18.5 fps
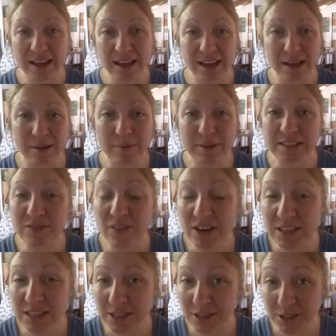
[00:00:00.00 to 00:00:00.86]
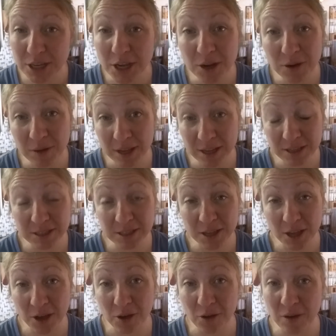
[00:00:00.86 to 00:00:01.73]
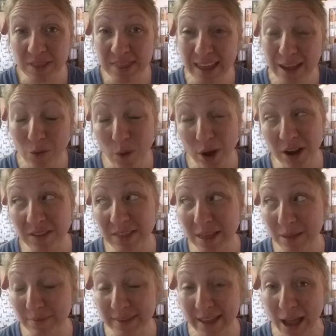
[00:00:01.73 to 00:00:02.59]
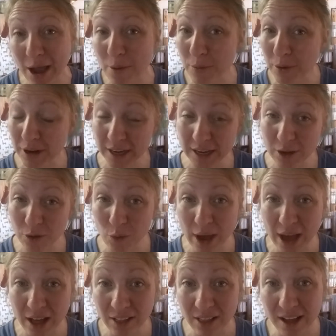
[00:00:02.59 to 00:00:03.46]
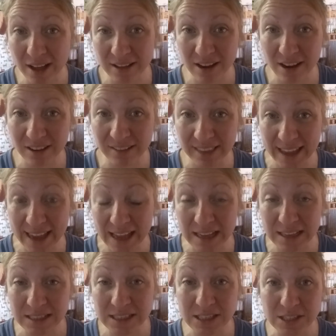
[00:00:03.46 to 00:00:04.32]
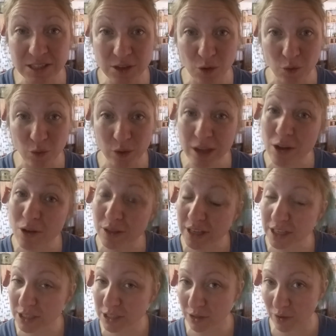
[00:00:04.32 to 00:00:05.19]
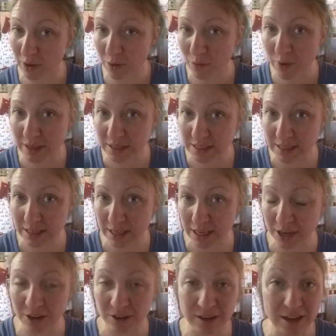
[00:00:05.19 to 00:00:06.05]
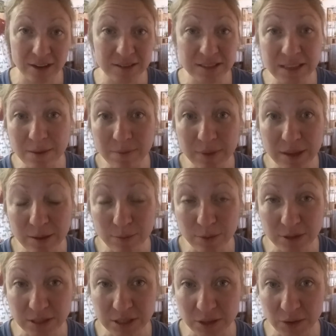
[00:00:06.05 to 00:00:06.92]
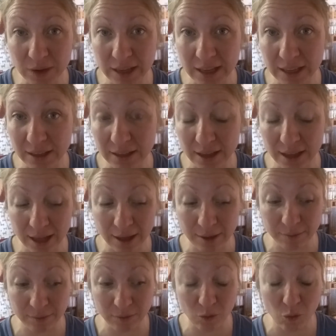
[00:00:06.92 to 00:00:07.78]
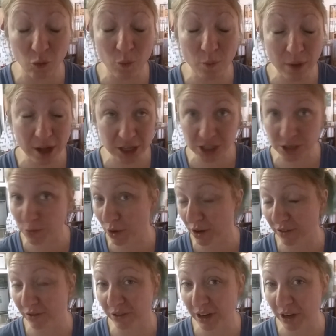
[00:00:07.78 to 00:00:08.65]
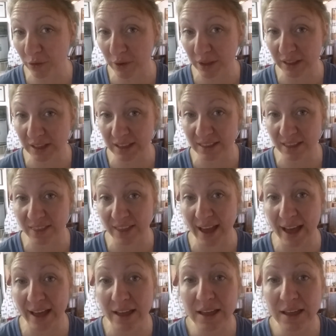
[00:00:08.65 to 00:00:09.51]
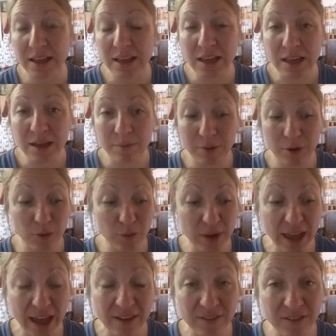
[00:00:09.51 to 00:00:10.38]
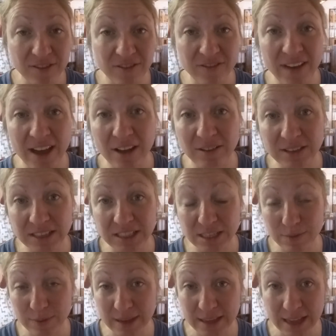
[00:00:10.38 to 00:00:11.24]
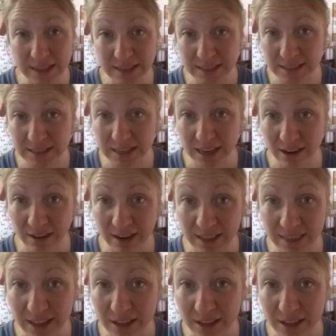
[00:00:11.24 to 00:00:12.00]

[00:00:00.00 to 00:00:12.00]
Um, as far as our toenails go, they wear them down pretty well on our land, so we only do it once a year. Now, some people do it um, much more frequently than that, but we haven't found it to be necessary.